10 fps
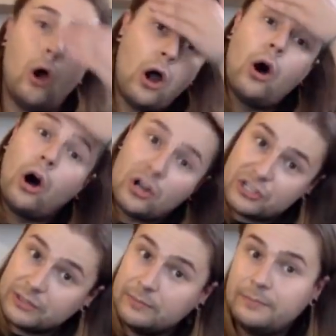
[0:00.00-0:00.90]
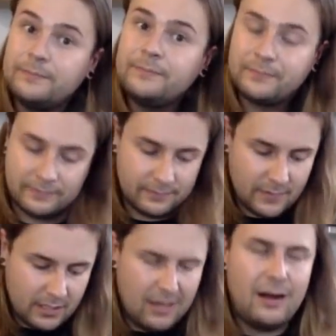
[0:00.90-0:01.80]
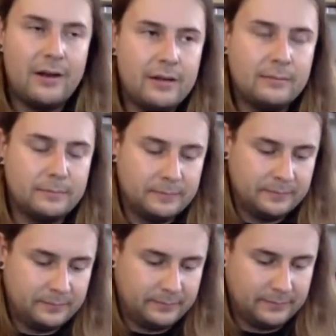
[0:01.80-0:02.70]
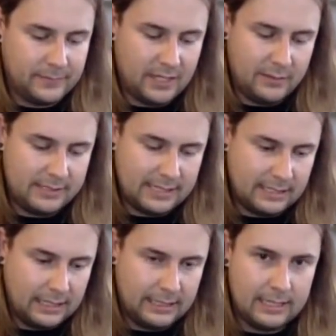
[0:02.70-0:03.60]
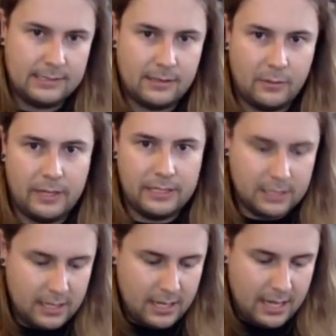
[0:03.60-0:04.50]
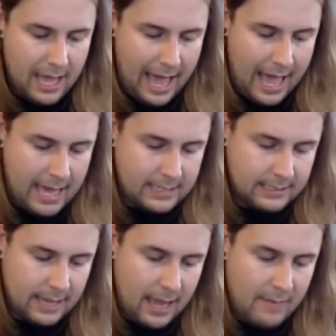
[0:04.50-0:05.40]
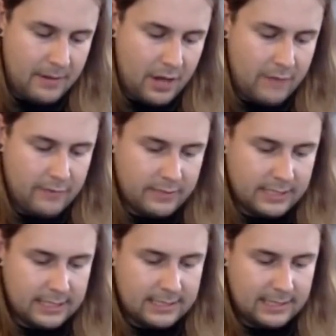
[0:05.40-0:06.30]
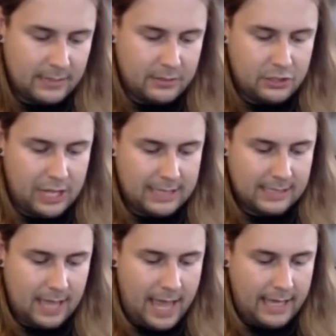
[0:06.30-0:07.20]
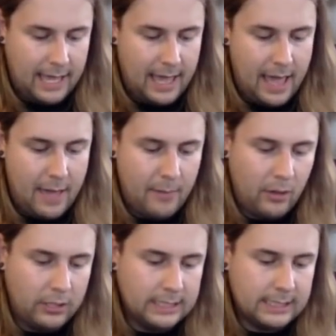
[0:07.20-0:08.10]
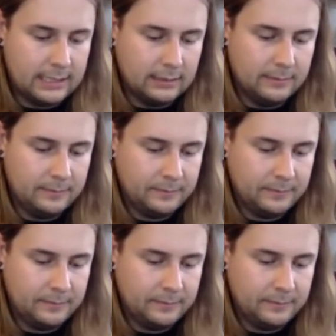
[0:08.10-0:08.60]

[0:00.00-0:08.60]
Autumn. Autumn! He always says it like that, he's so weird. And Nova is going to stick with Jazza, aka Polly Tickle.